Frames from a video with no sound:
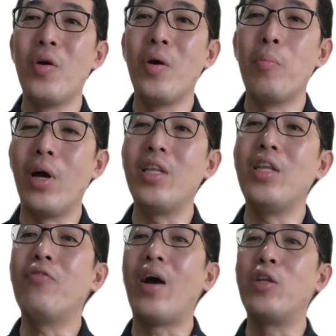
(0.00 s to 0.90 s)
But
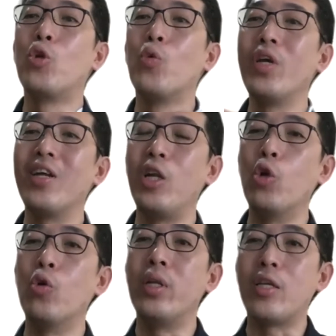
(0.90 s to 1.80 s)
if I do it
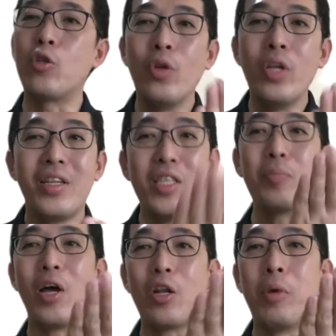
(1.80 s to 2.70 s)
alone, there's only this
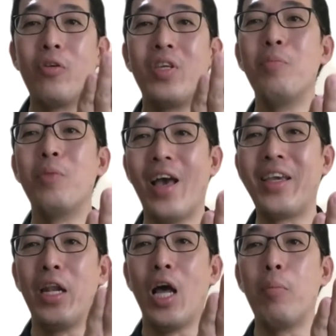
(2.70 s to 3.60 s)
part about him that I
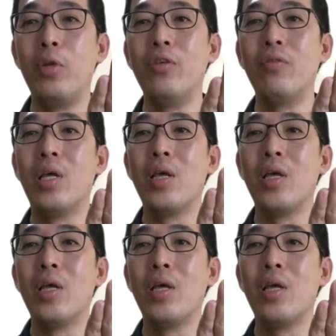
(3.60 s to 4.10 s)
can uplift.